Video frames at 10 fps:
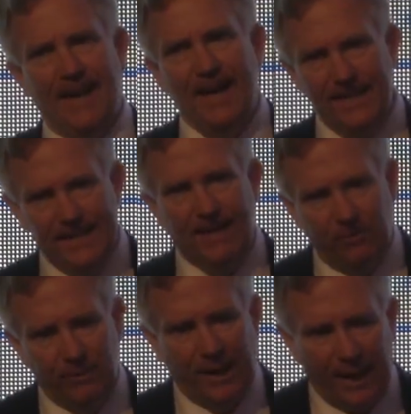I
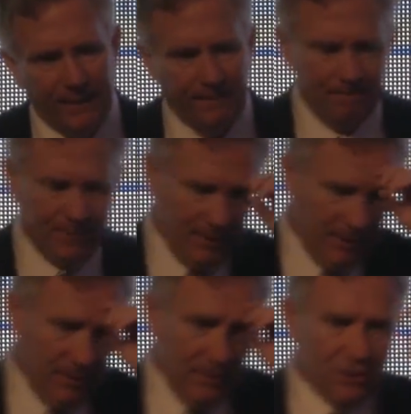doubt that.
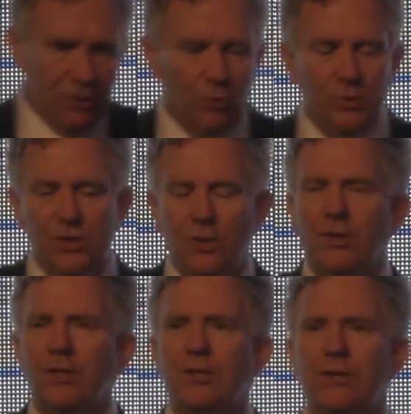So we
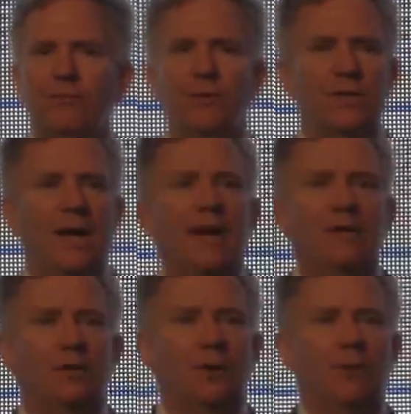started a different
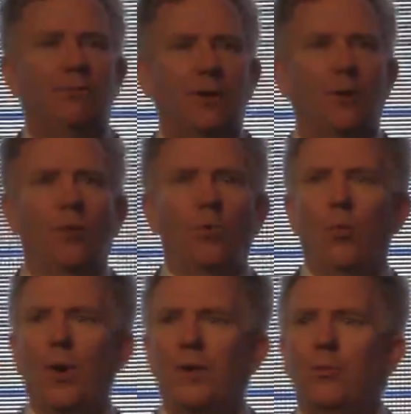tack to try and figure out
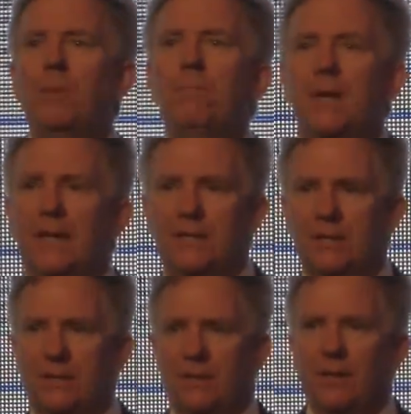what had we
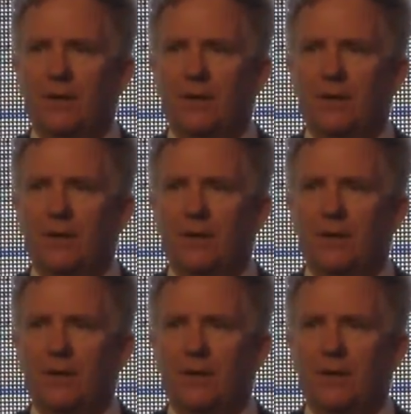missed.